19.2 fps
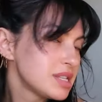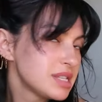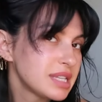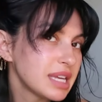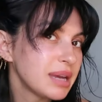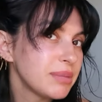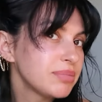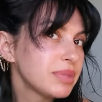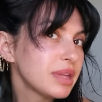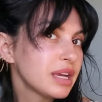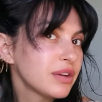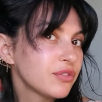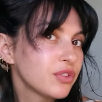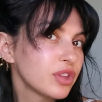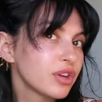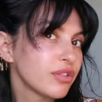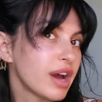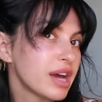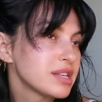Same thing for
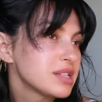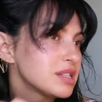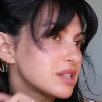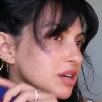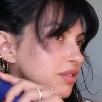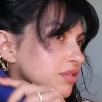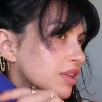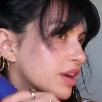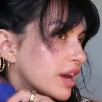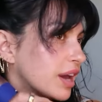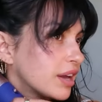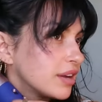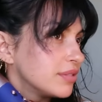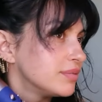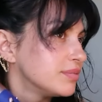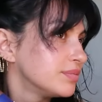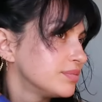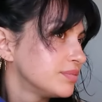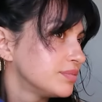the rest of the
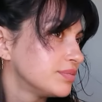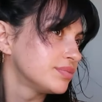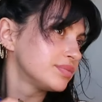head.